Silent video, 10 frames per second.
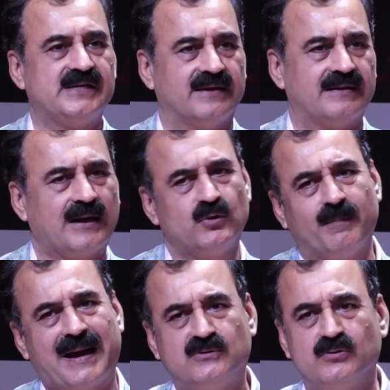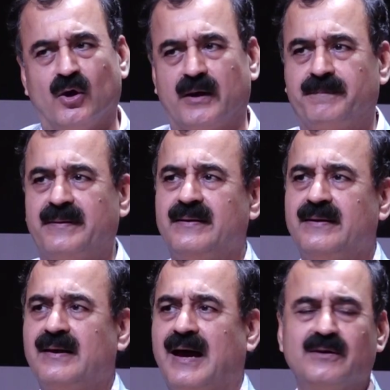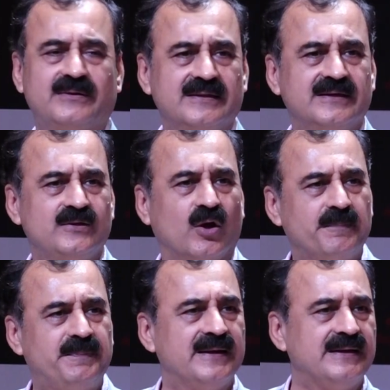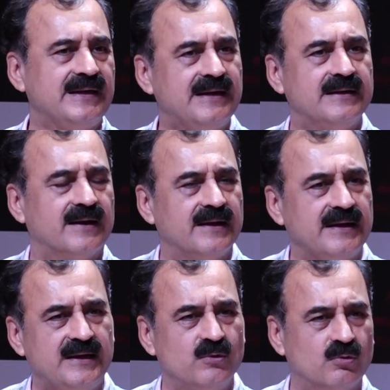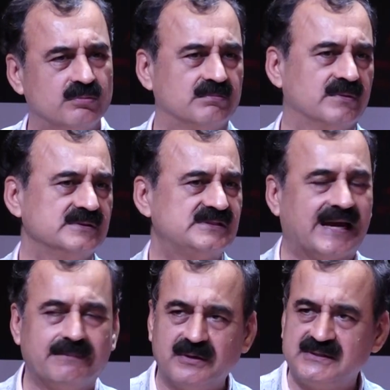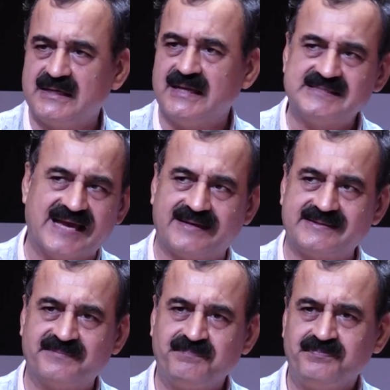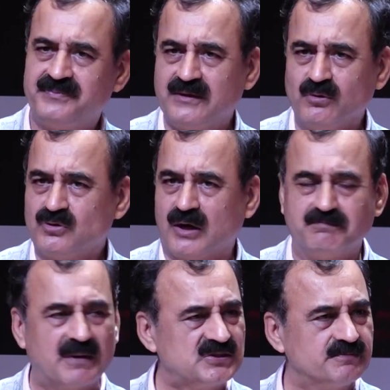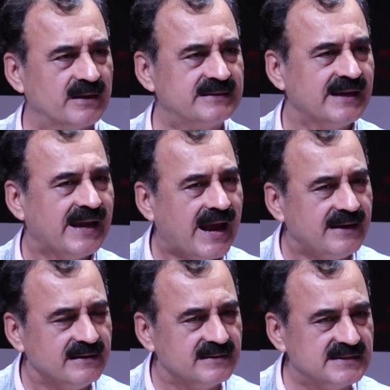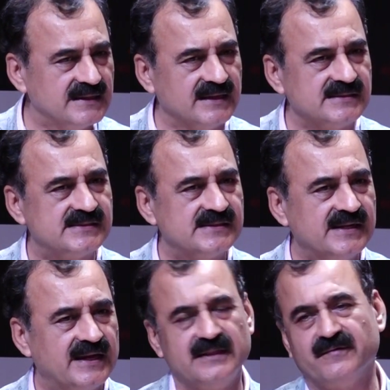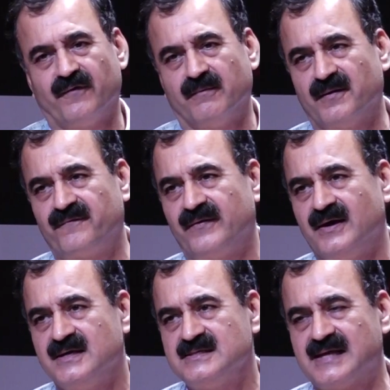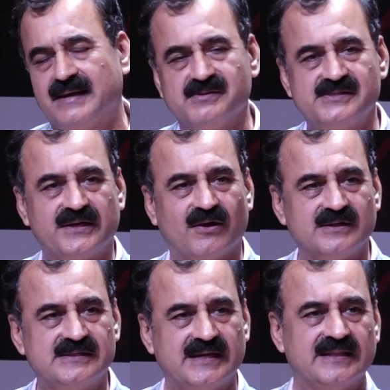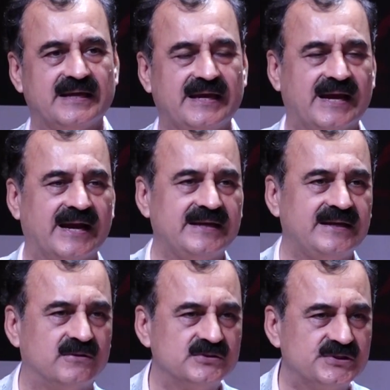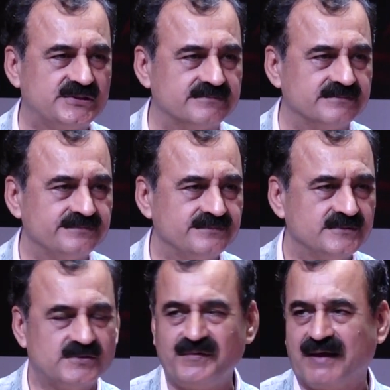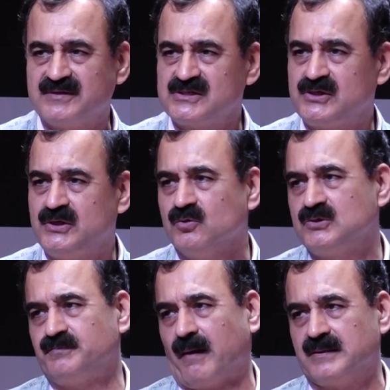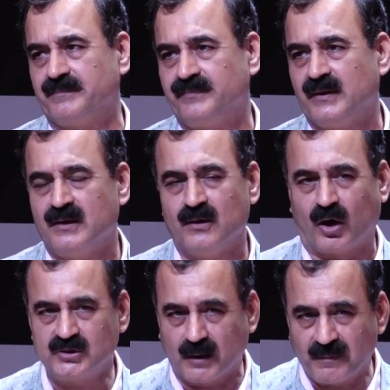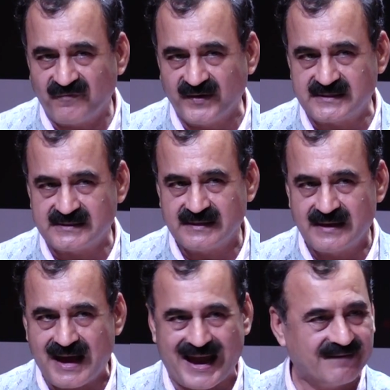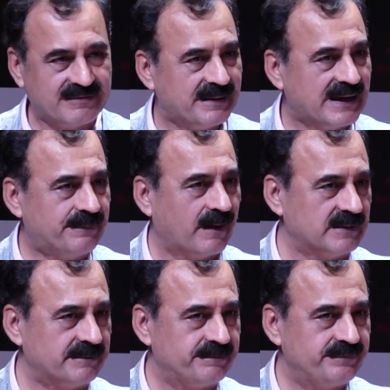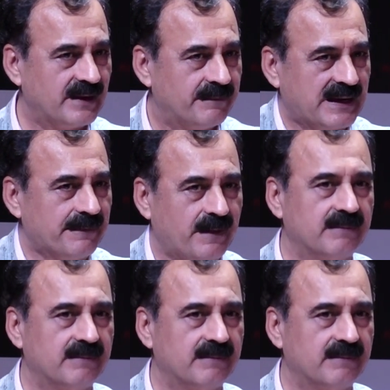I pause here. I go back to Europe. I look at the European EU Cyber Resilience Act. They don't talk much about any resilience in the form of cybersecurity in the AI ecosystem. So we have this huge problem. On top of it, I have a bigger problem.